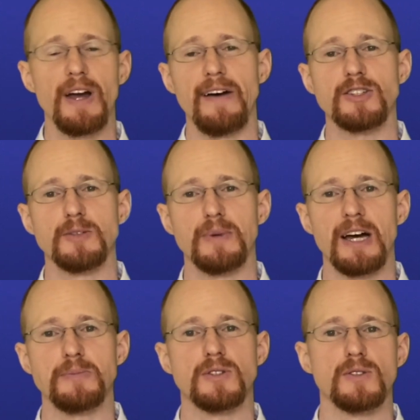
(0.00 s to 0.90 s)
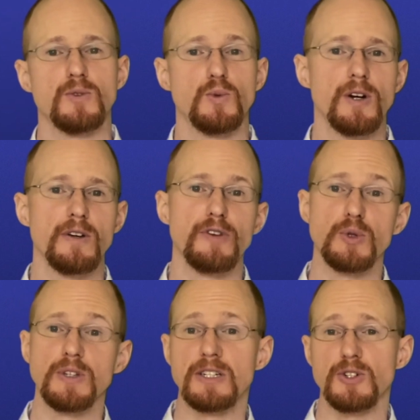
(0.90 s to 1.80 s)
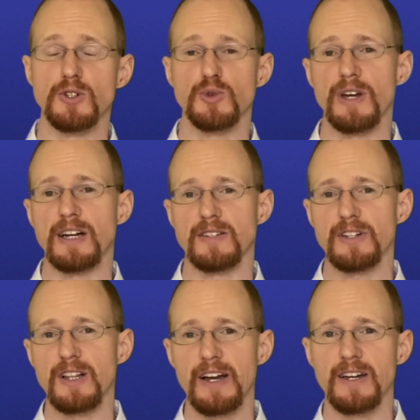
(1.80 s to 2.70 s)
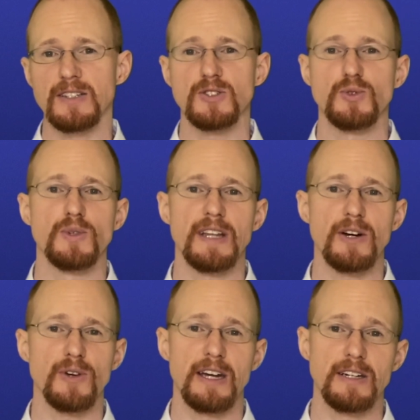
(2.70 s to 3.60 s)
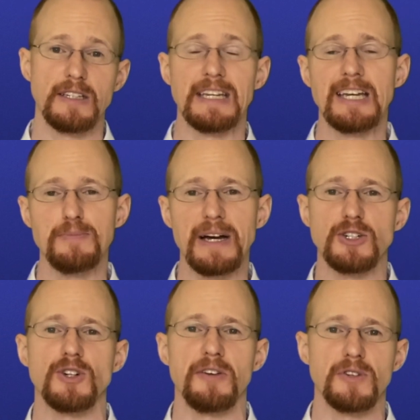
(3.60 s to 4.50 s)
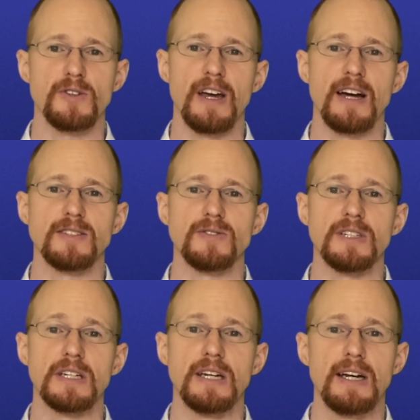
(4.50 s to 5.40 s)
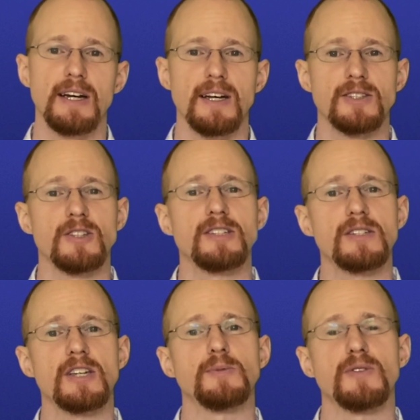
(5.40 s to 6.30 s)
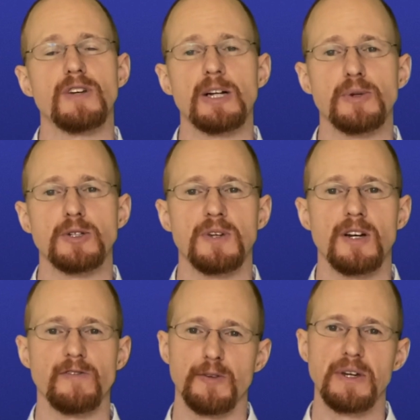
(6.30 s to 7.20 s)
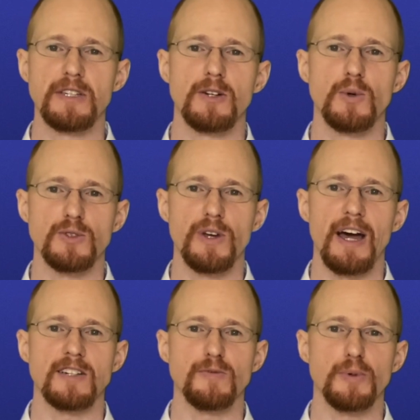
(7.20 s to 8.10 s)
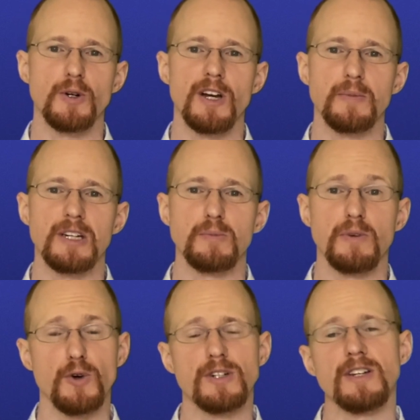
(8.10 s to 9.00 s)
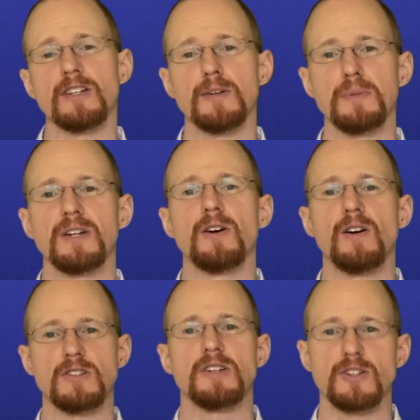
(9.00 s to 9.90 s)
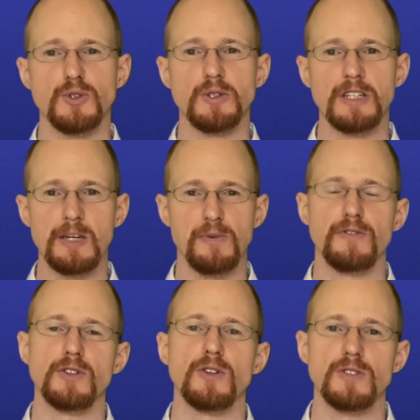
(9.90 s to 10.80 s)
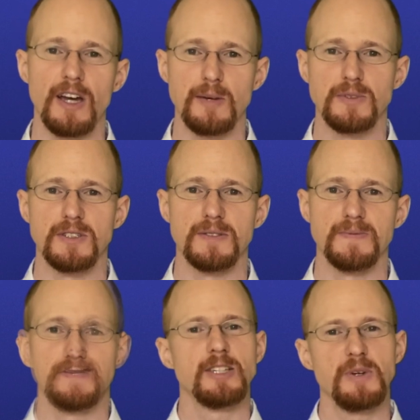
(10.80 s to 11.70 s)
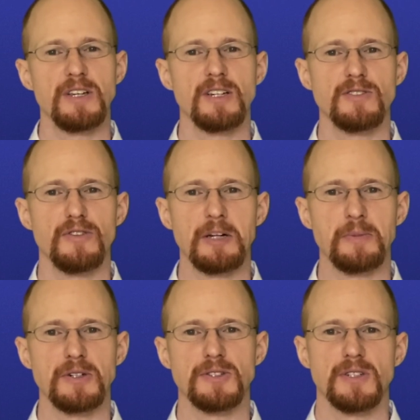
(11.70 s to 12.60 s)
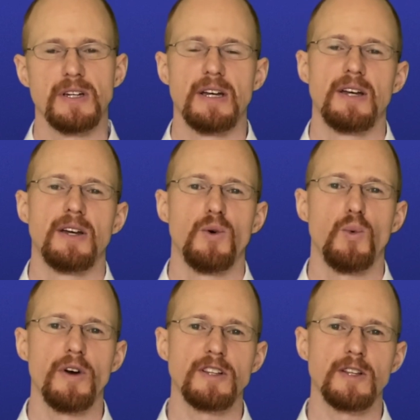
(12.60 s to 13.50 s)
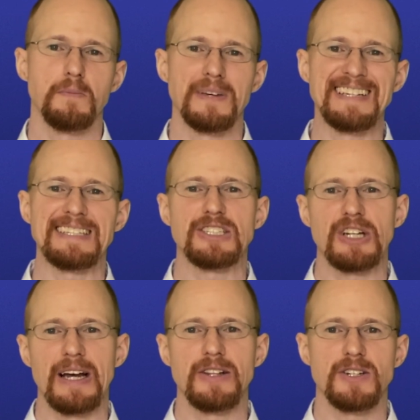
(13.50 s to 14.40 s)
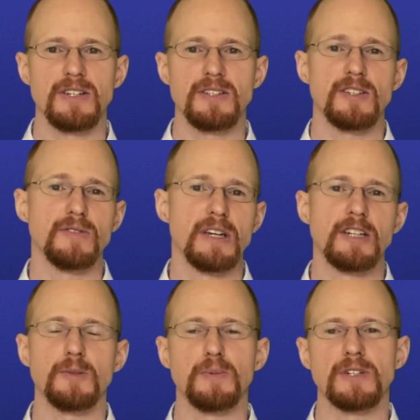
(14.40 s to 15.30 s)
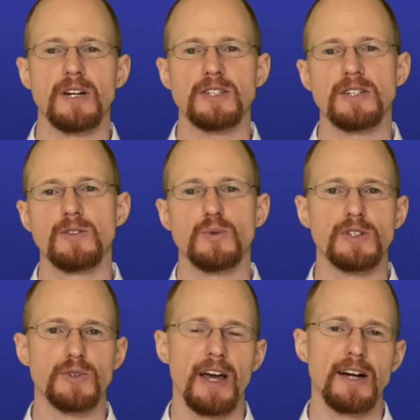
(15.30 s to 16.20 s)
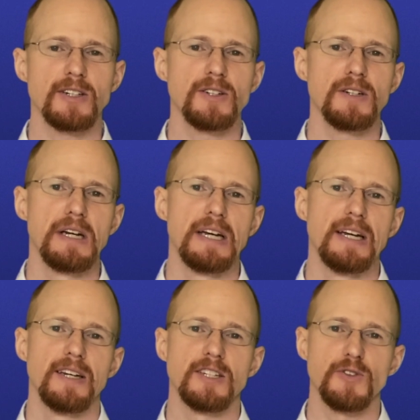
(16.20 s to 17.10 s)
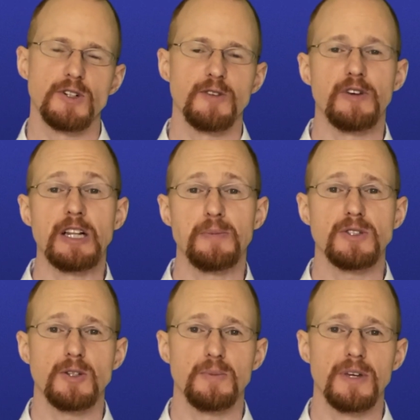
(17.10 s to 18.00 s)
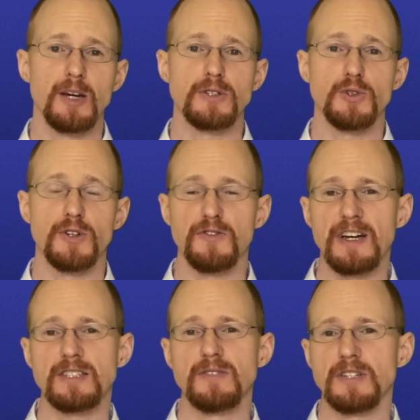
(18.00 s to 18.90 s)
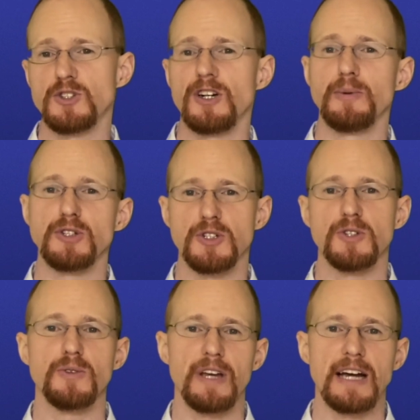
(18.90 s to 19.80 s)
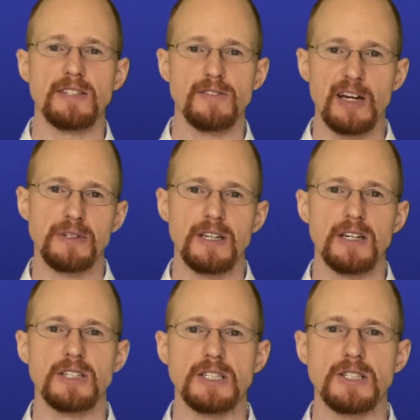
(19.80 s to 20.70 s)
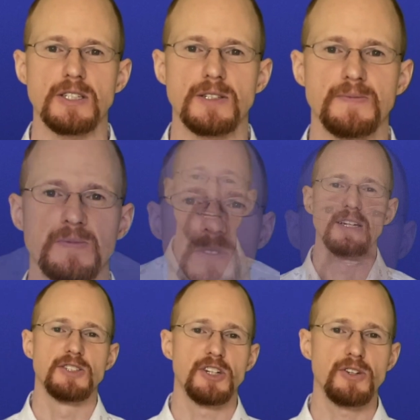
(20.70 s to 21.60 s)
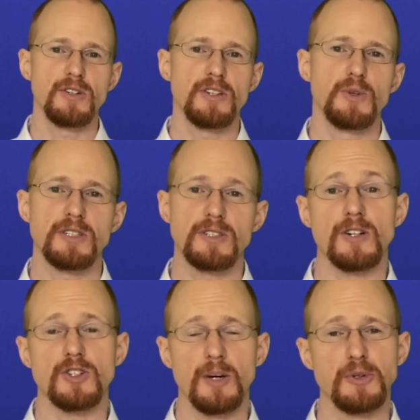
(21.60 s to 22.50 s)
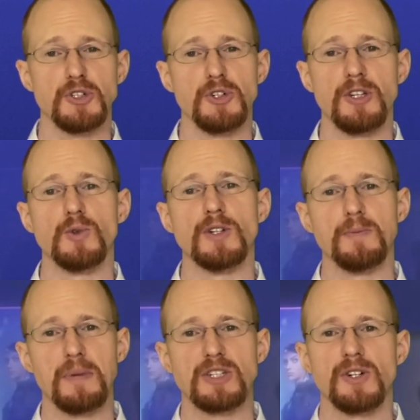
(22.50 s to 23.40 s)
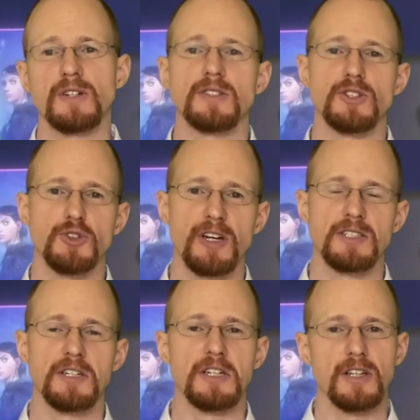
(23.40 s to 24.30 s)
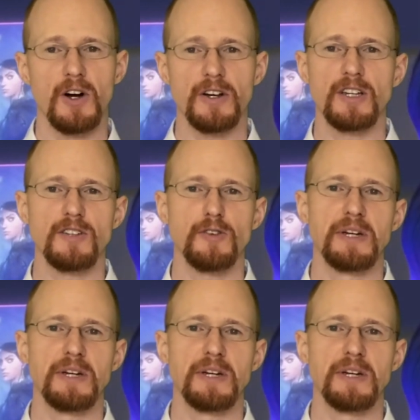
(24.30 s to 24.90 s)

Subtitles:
we do have some apps where we've only introduced reactive clients without handling inbound traffic reactively. So this has helped developers become familiar with reactive programming before taking a big architectural leap for those apps. And speaking of developers, one of the biggest challenges of getting to production with Reactor is for developers to be able to effectively troubleshoot reactive applications. Generally, we start troubleshooting with metrics and tracing and logging